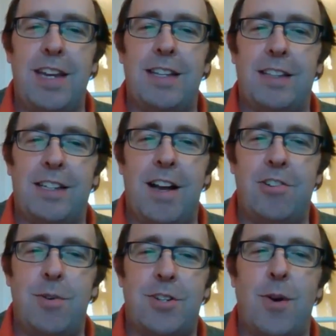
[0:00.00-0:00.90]
country was going
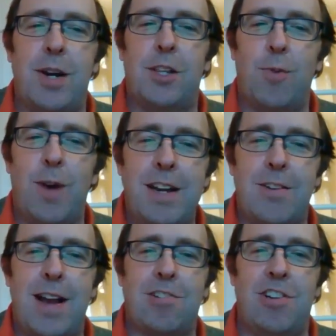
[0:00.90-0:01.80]
in the right direction
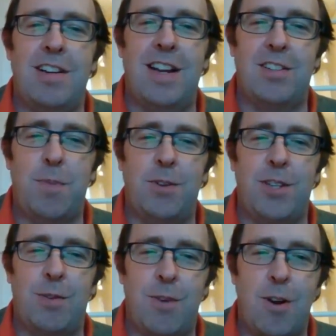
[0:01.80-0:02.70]
as opposed to the
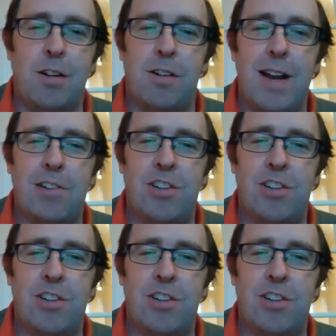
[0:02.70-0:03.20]
wrong direction,